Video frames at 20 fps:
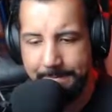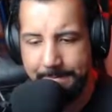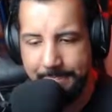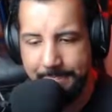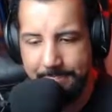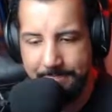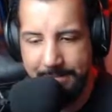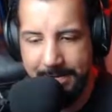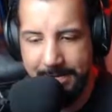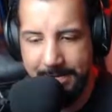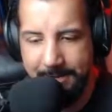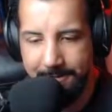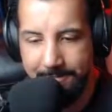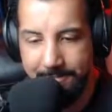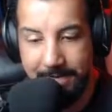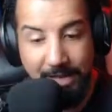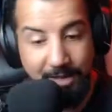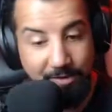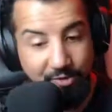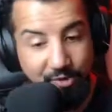You know,
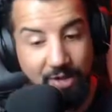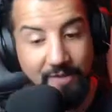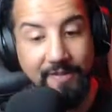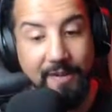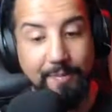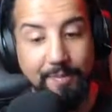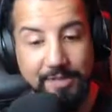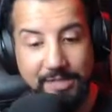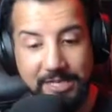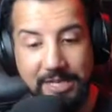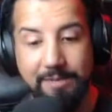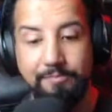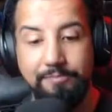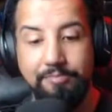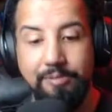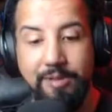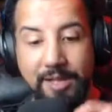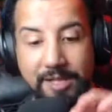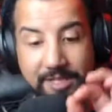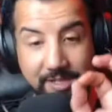not 25%
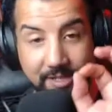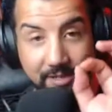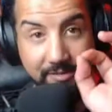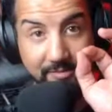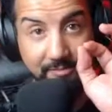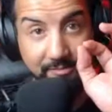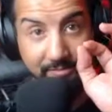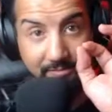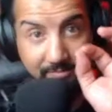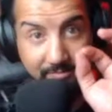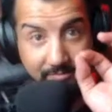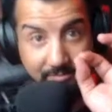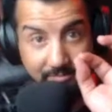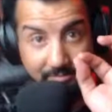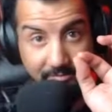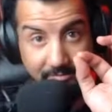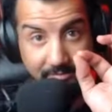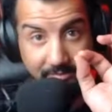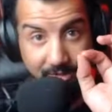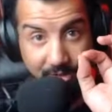plus
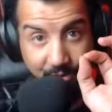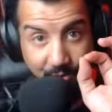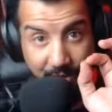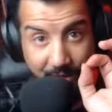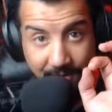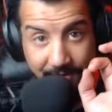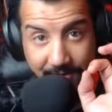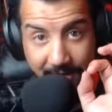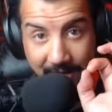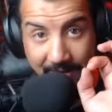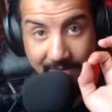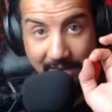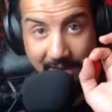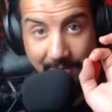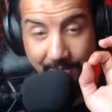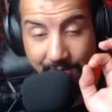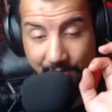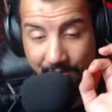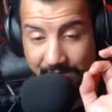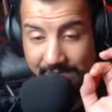25
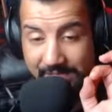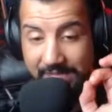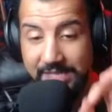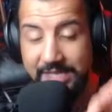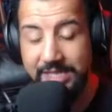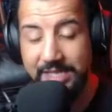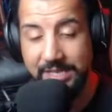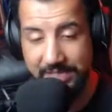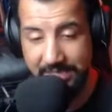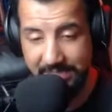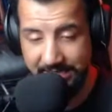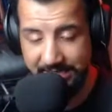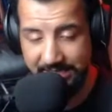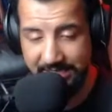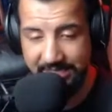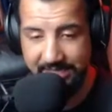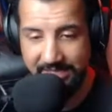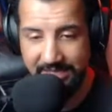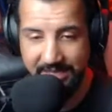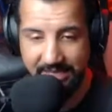damage resistance.
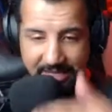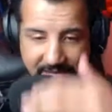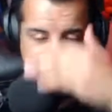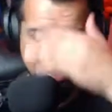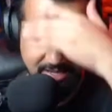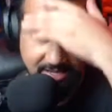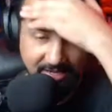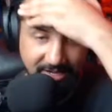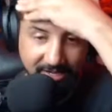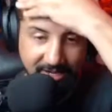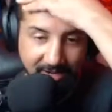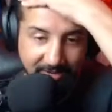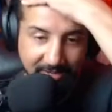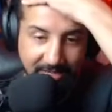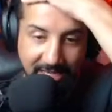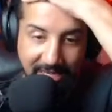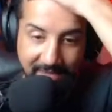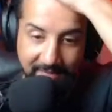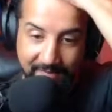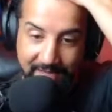You know, you
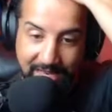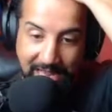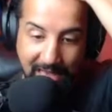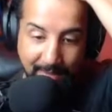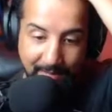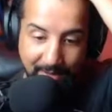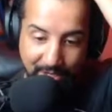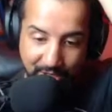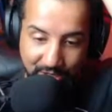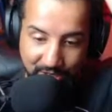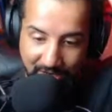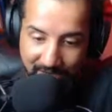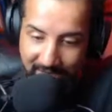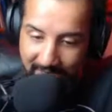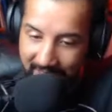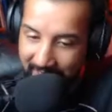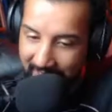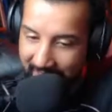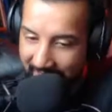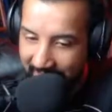have damage
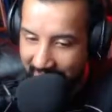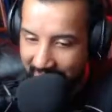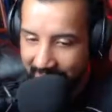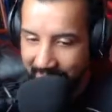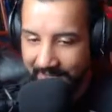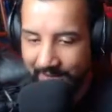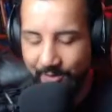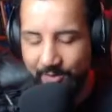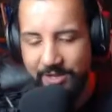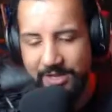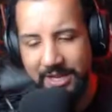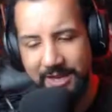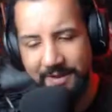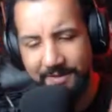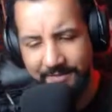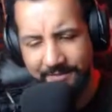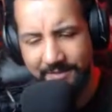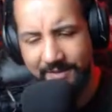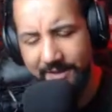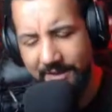and or you have
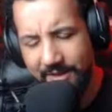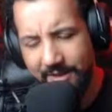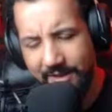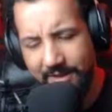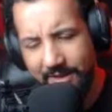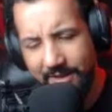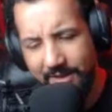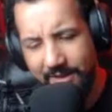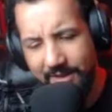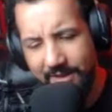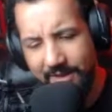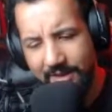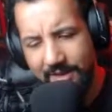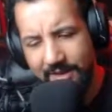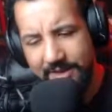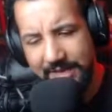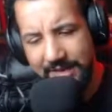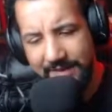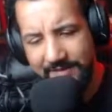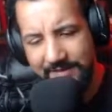
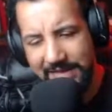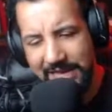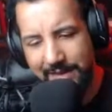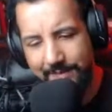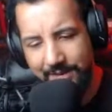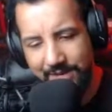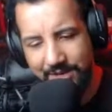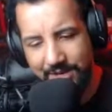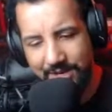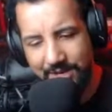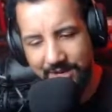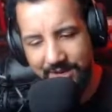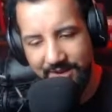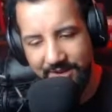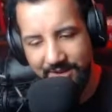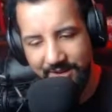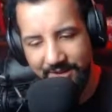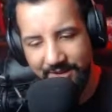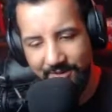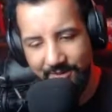damage.
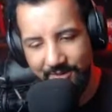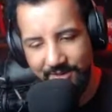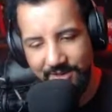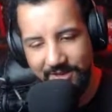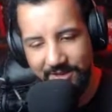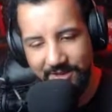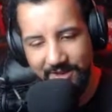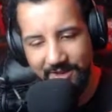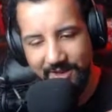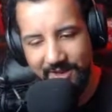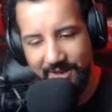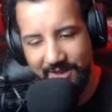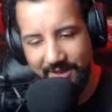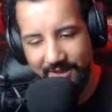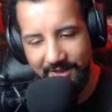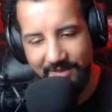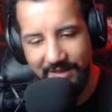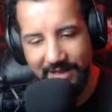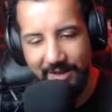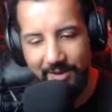Well,
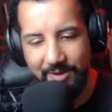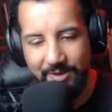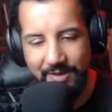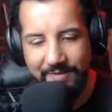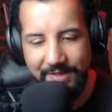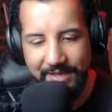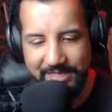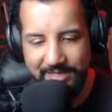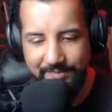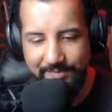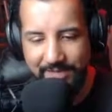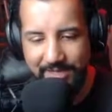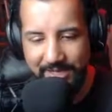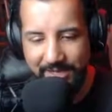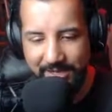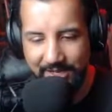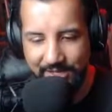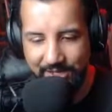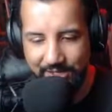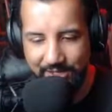I don't know if that's a
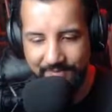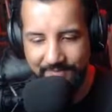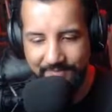percentage,